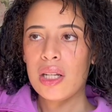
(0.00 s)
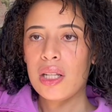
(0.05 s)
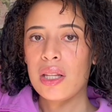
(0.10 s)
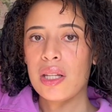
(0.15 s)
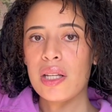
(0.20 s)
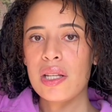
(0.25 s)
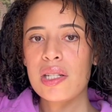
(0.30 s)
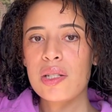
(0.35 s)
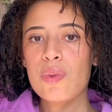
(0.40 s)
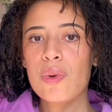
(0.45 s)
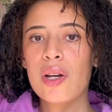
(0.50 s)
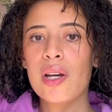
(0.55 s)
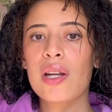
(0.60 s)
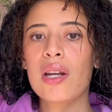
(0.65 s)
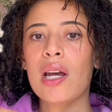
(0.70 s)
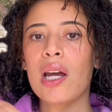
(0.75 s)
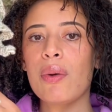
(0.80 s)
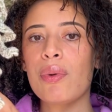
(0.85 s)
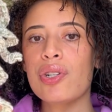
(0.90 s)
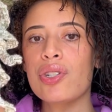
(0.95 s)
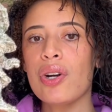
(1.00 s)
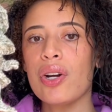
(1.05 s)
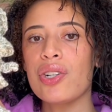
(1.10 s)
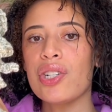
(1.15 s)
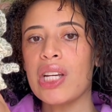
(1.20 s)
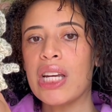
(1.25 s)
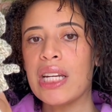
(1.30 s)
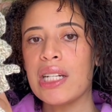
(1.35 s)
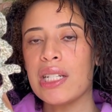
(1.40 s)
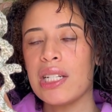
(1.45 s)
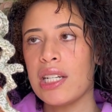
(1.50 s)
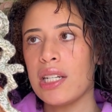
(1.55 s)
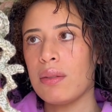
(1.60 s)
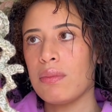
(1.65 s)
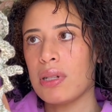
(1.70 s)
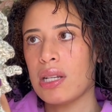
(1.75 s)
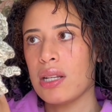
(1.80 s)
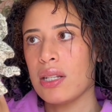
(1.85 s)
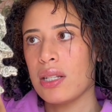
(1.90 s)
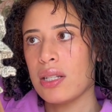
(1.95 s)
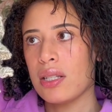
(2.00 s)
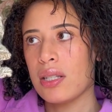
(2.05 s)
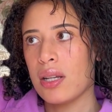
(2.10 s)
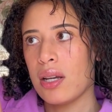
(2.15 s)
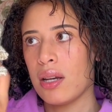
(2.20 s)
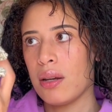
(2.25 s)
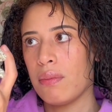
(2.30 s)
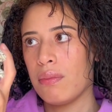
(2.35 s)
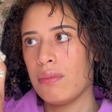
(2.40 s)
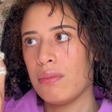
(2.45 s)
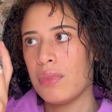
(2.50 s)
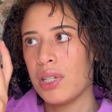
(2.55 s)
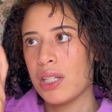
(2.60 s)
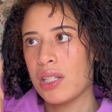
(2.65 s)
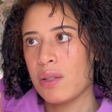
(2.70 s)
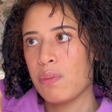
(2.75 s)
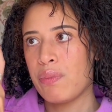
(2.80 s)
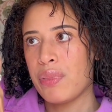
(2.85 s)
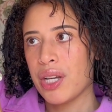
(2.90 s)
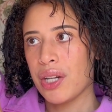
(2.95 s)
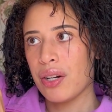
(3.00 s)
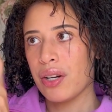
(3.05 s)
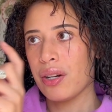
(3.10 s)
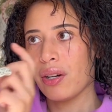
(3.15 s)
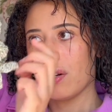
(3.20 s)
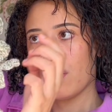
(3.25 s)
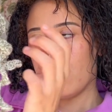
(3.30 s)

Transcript: This one I would charge 18 because it's bigger.